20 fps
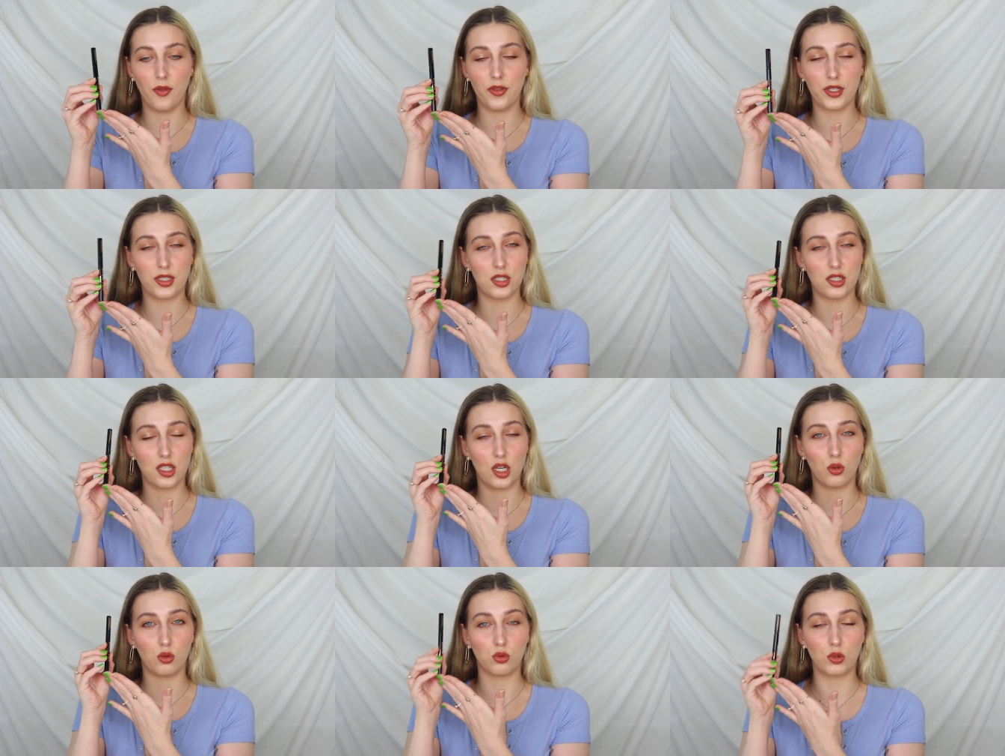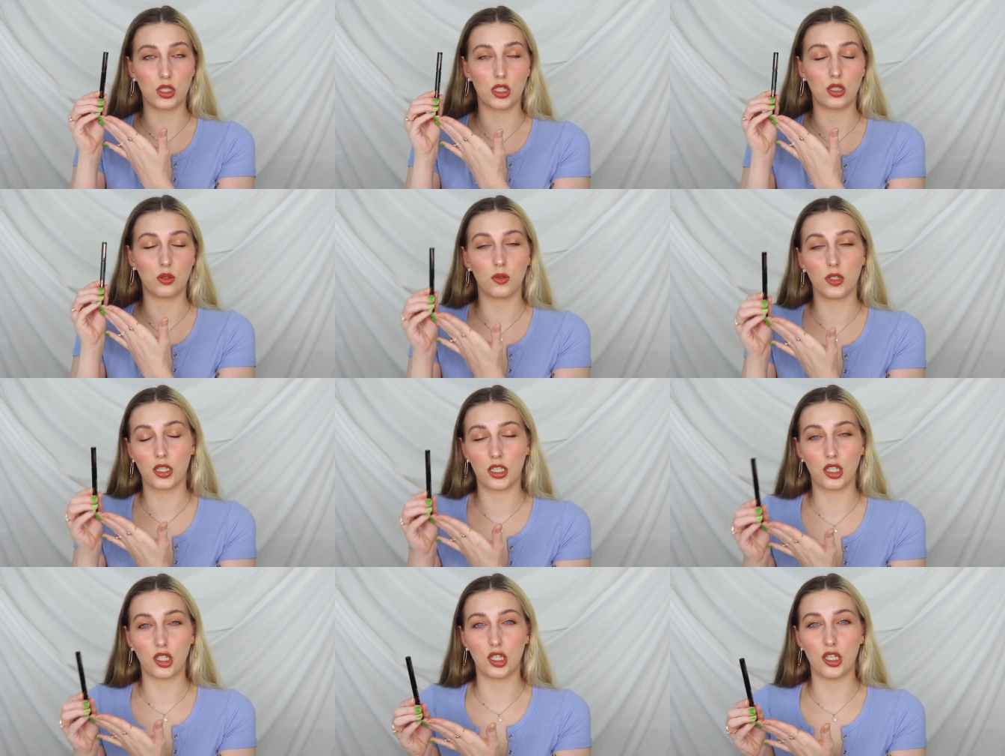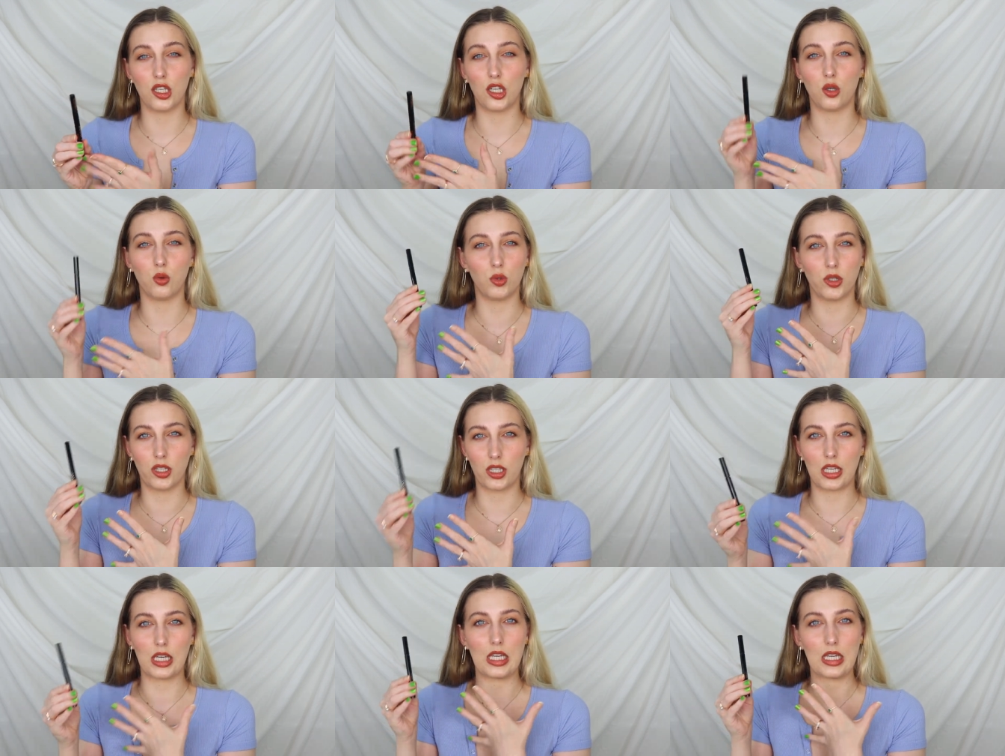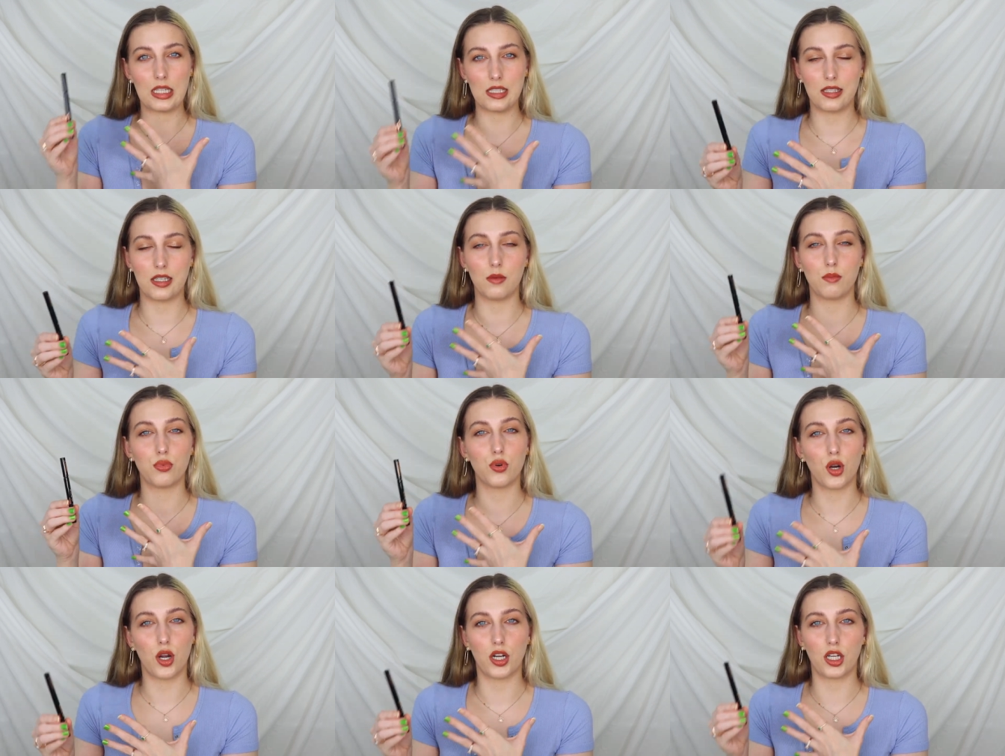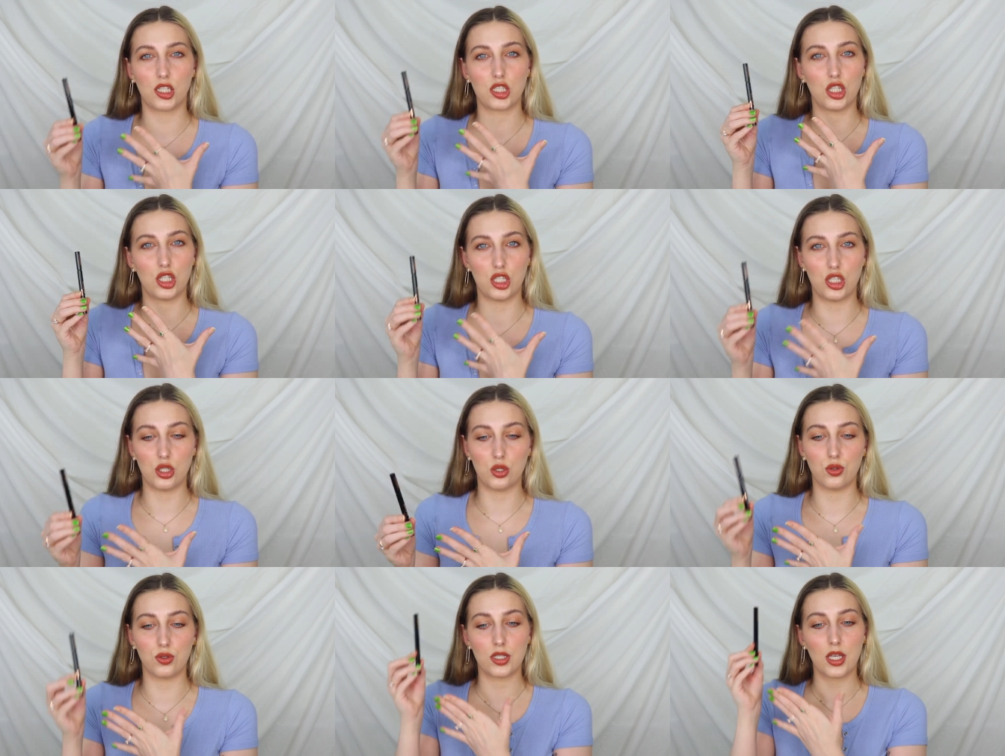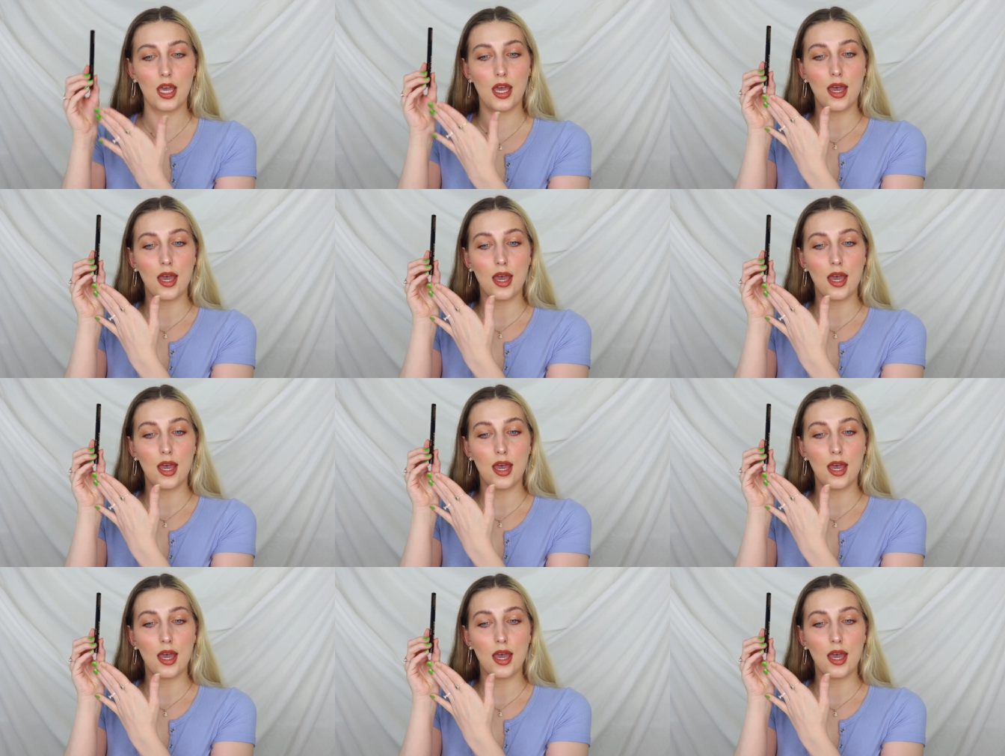This is a really, really good, really easy product to use.